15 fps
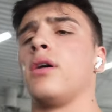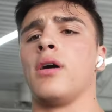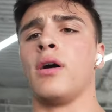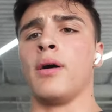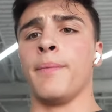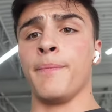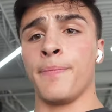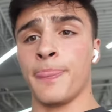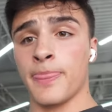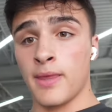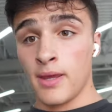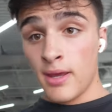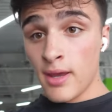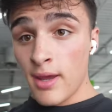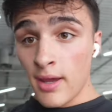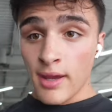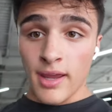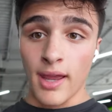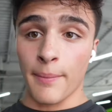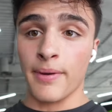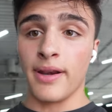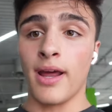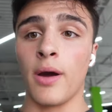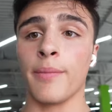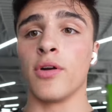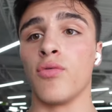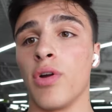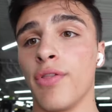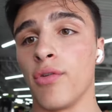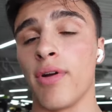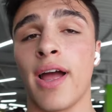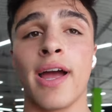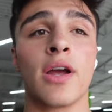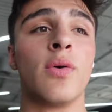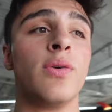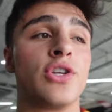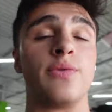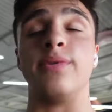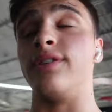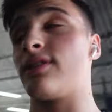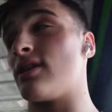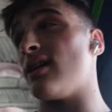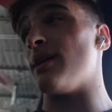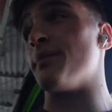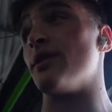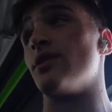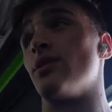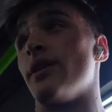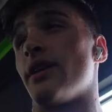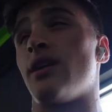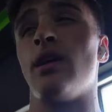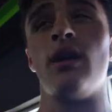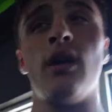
Um, yeah, but now I'm gonna run the rack, which means I'm gonna do like